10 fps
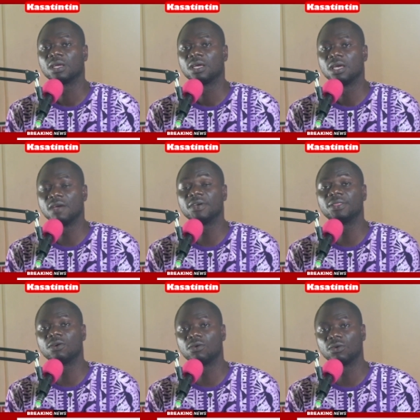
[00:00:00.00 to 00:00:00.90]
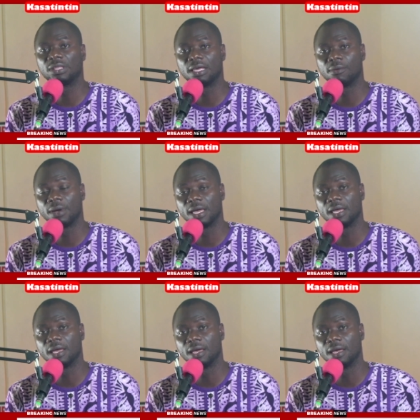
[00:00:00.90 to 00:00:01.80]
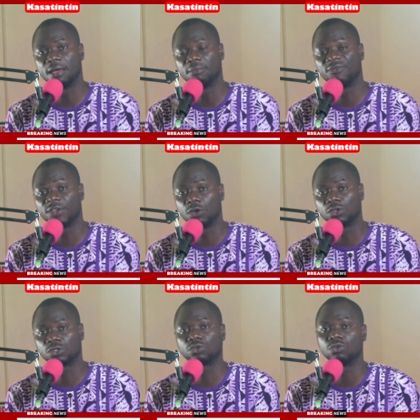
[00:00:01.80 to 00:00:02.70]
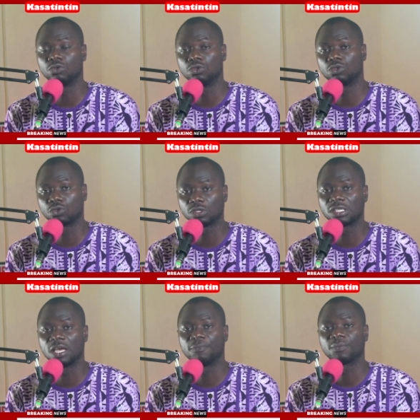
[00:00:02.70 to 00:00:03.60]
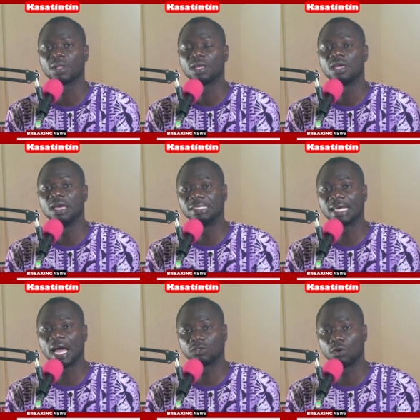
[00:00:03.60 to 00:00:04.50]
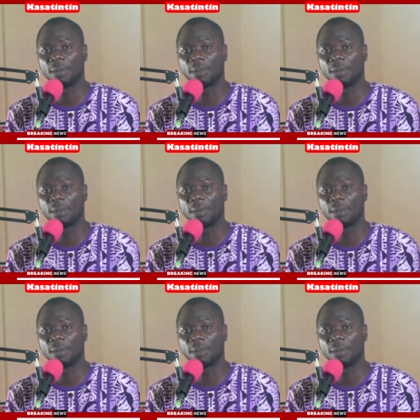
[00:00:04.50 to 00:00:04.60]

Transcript: Even though there were uh, videos to show, say, Eja at Bank